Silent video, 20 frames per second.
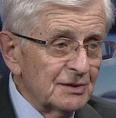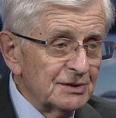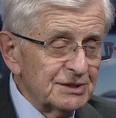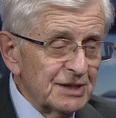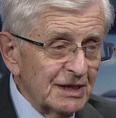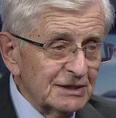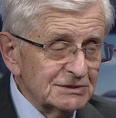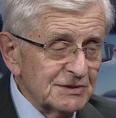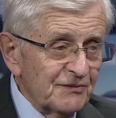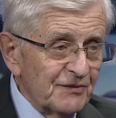
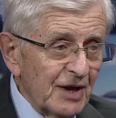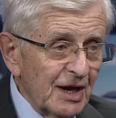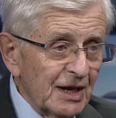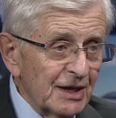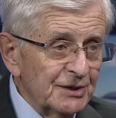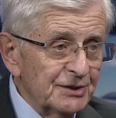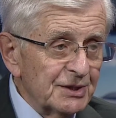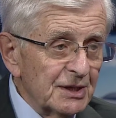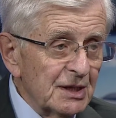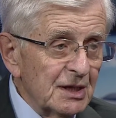
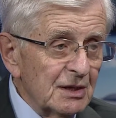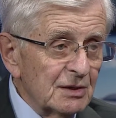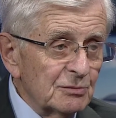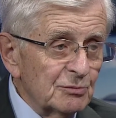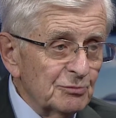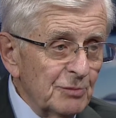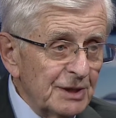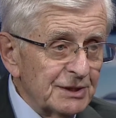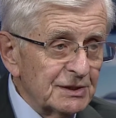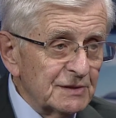terrified,
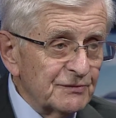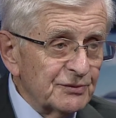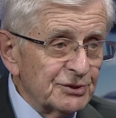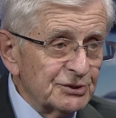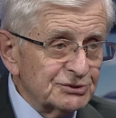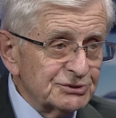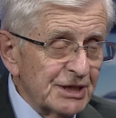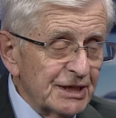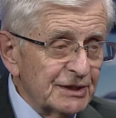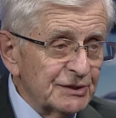waiting for the
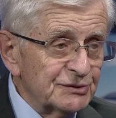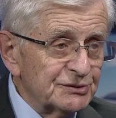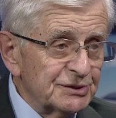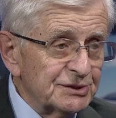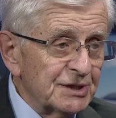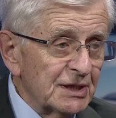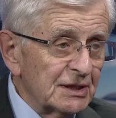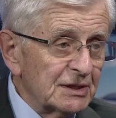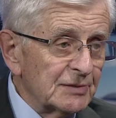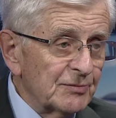trains to
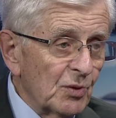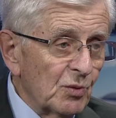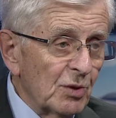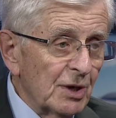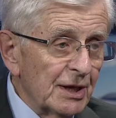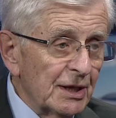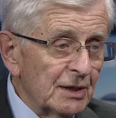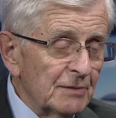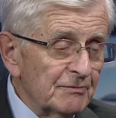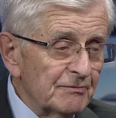take them
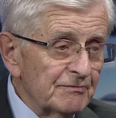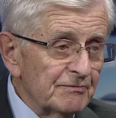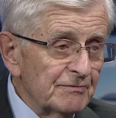away.